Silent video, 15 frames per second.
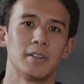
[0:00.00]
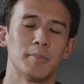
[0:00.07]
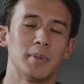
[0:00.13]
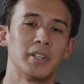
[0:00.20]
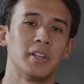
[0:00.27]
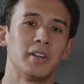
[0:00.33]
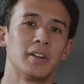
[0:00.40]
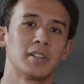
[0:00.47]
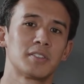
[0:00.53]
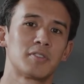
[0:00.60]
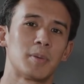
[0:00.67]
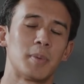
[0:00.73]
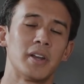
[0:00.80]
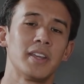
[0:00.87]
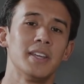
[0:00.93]
materials
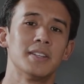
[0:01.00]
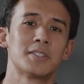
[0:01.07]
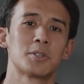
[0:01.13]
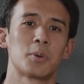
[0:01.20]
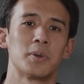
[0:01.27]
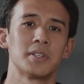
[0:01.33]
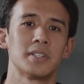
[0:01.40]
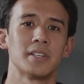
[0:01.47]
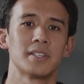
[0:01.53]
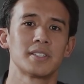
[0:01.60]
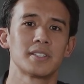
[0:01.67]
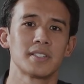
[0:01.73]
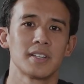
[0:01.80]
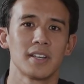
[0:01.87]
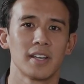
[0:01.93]
from our heat
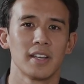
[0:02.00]
sources.